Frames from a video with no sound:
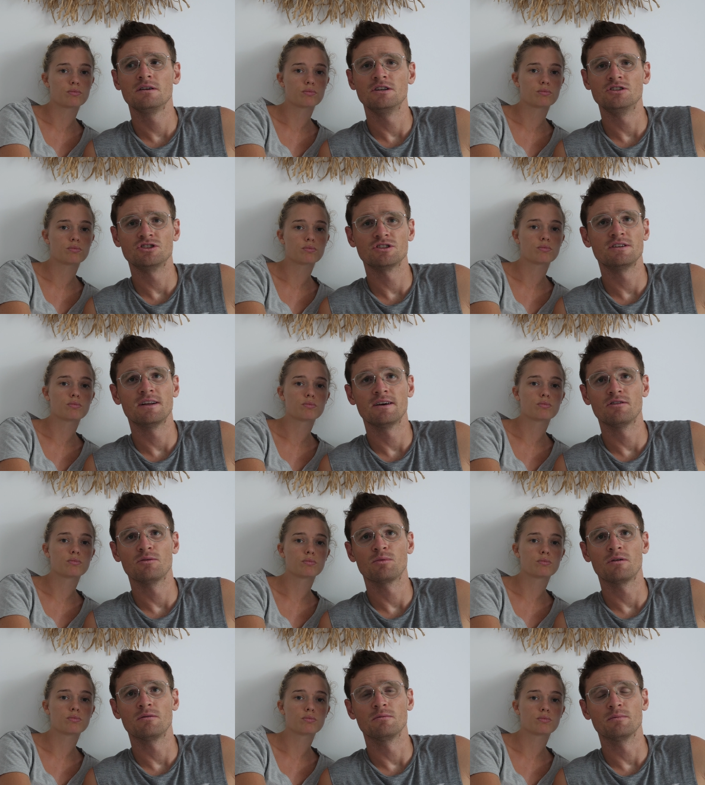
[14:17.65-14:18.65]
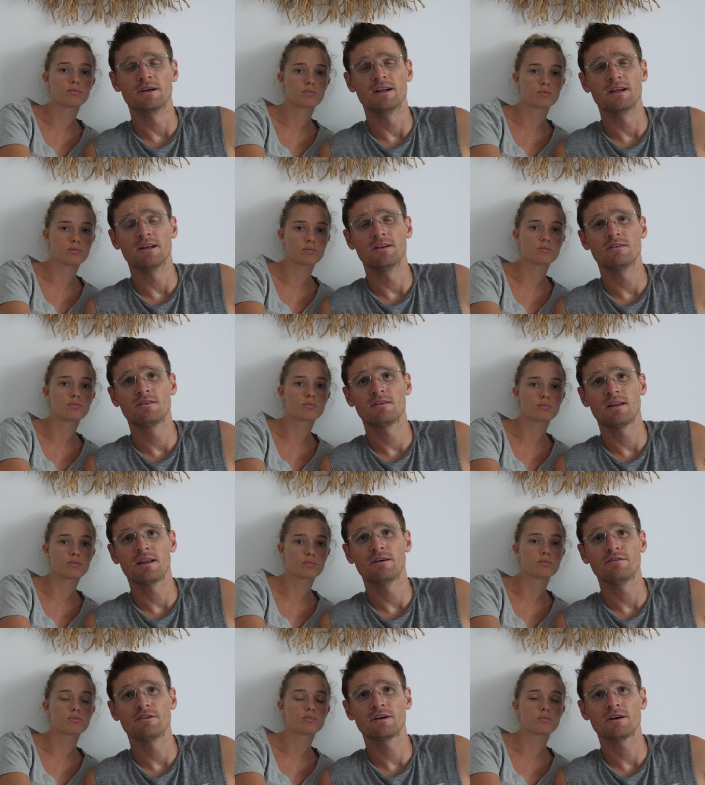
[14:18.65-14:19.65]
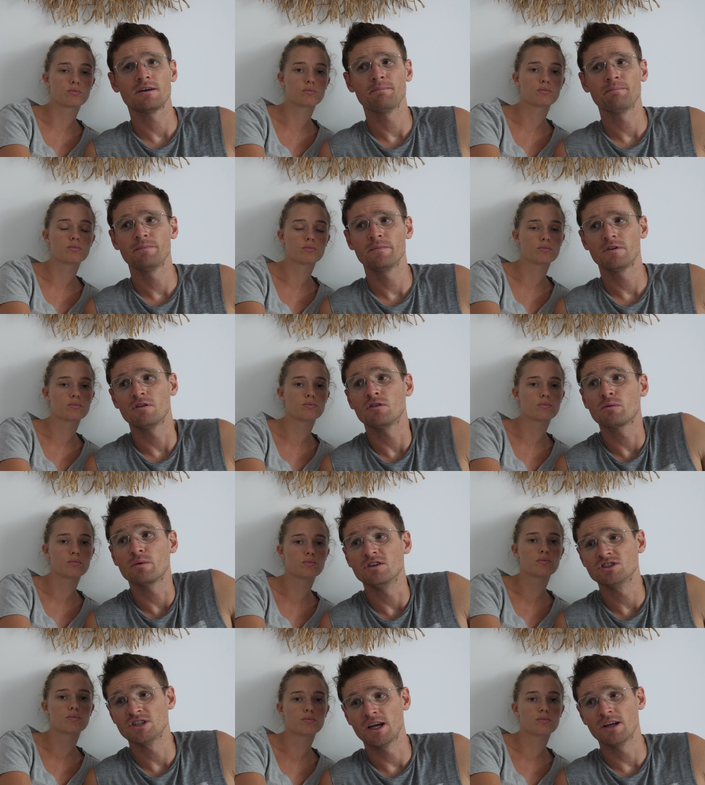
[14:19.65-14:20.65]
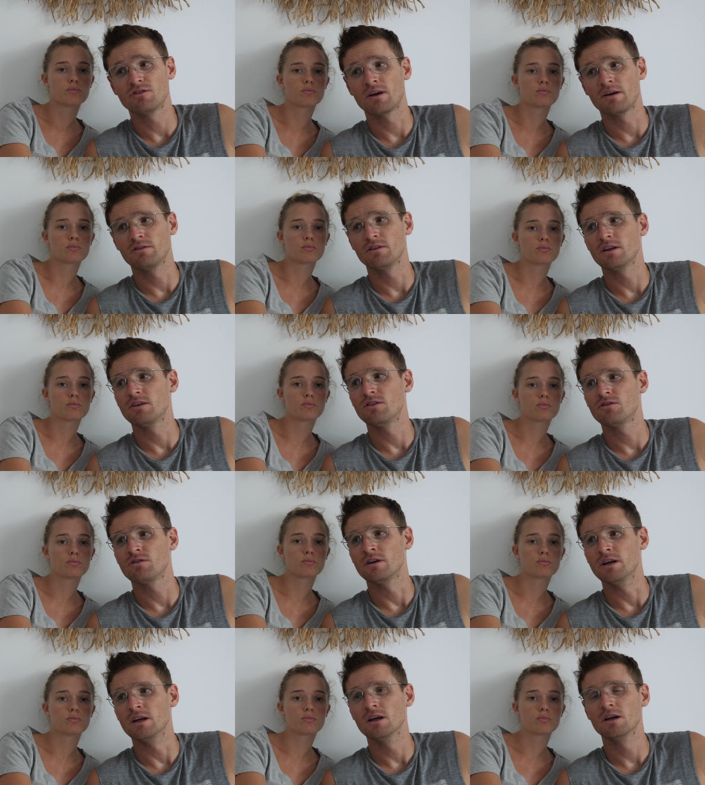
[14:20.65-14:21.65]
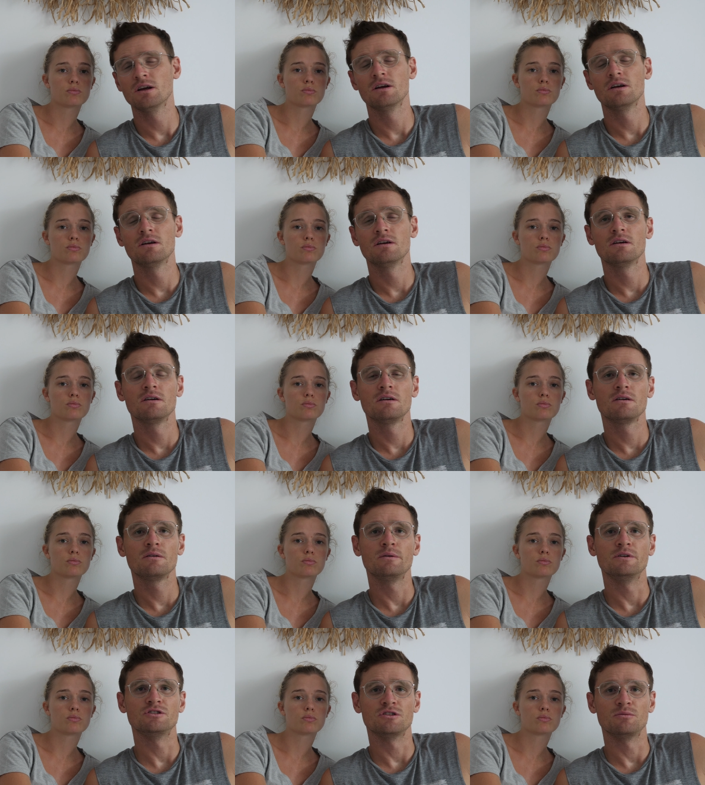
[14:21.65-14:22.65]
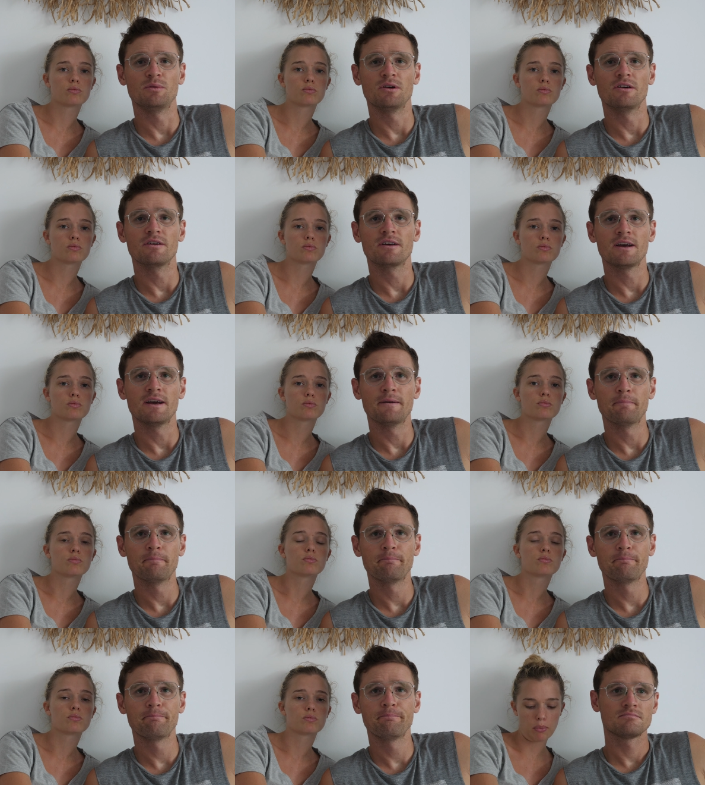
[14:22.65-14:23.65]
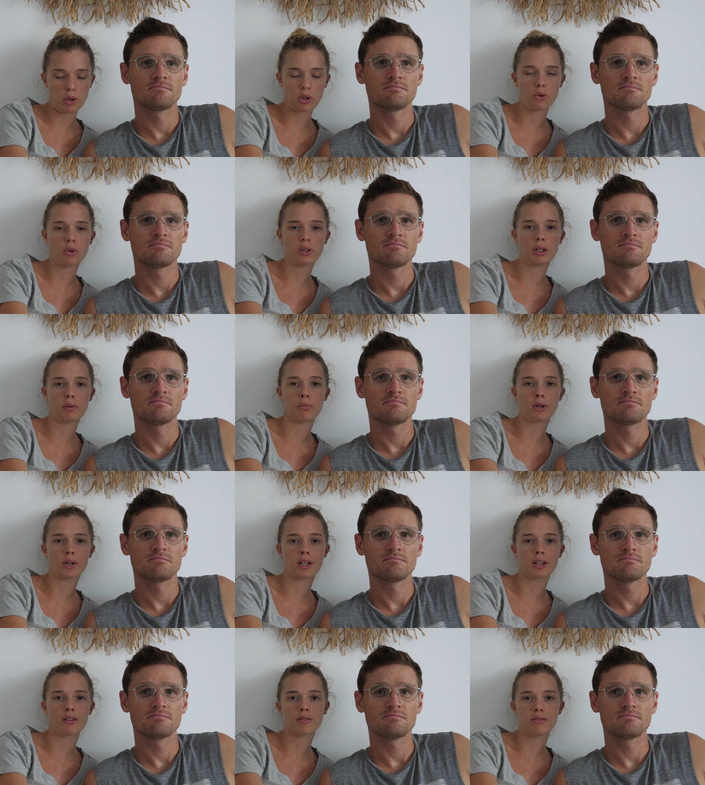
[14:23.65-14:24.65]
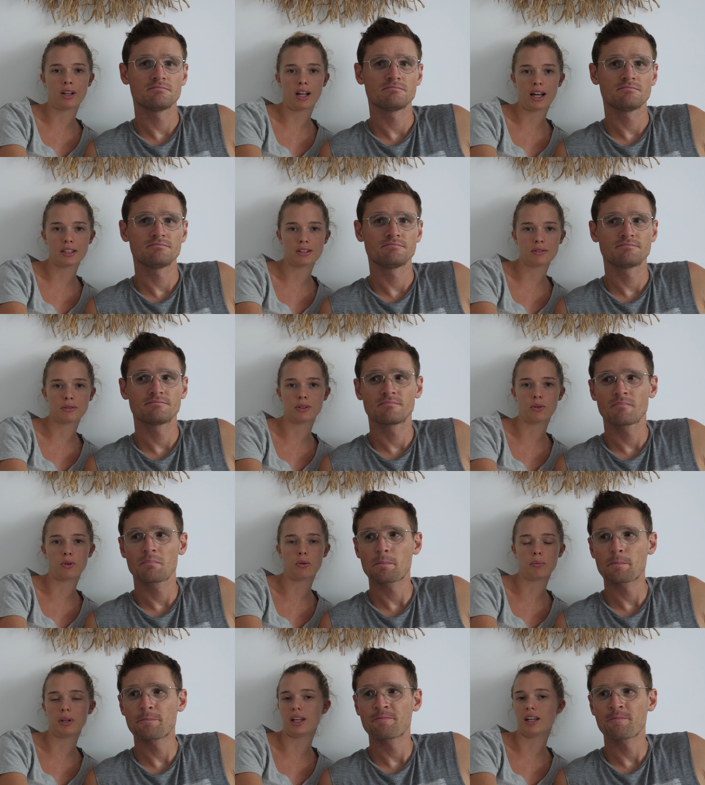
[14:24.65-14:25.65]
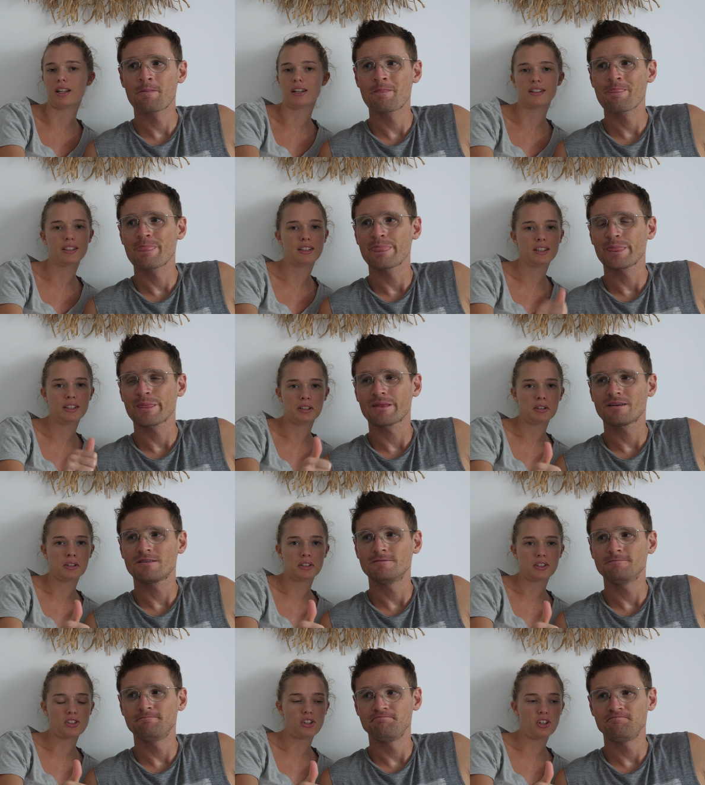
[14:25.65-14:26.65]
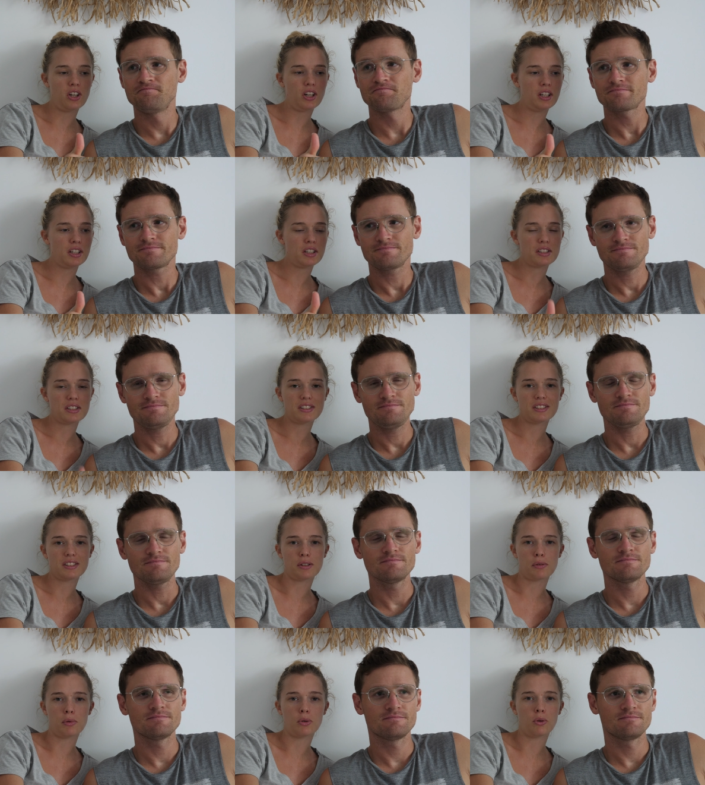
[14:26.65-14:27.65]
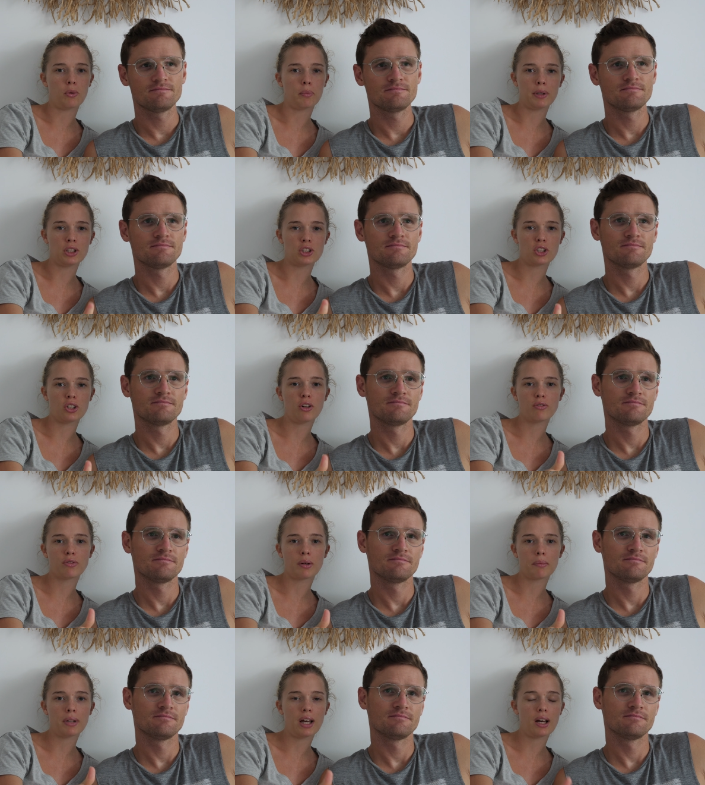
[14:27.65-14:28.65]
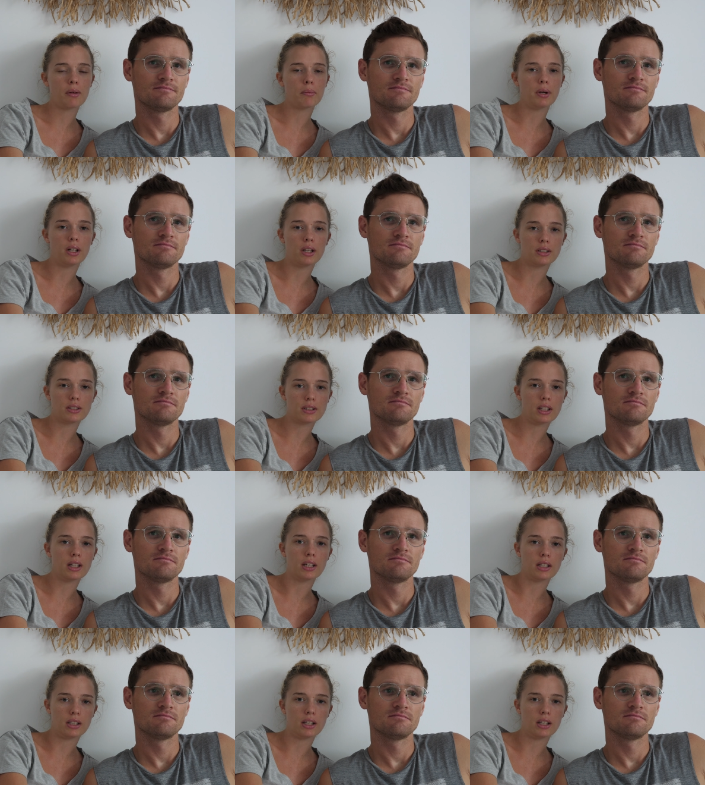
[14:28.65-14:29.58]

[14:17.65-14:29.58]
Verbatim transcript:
Speaker 1: he shouldn't have a problem getting into South Africa. Since we share travel history, we should be okay.
Speaker 2: We thought that booking the flights would all be good. It would all be chilled from now, but it's it